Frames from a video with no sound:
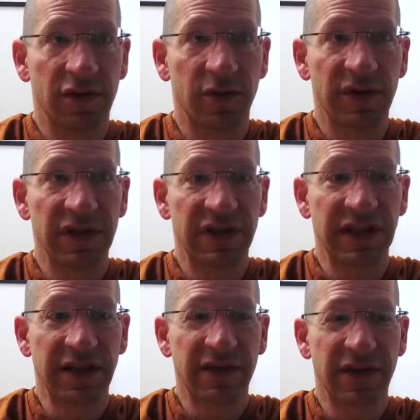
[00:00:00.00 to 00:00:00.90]

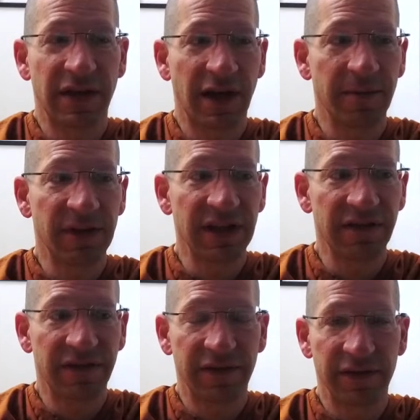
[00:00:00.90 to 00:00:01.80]
26th, I
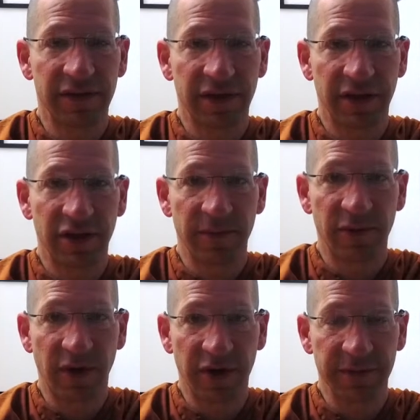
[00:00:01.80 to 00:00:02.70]
believe. I could be
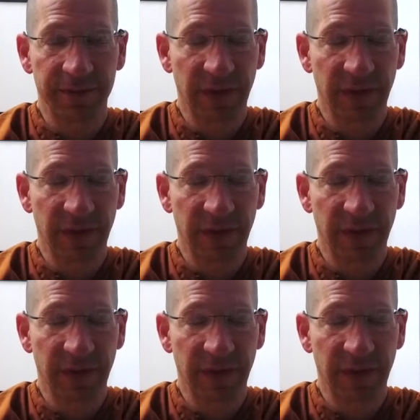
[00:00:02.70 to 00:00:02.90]
wrong.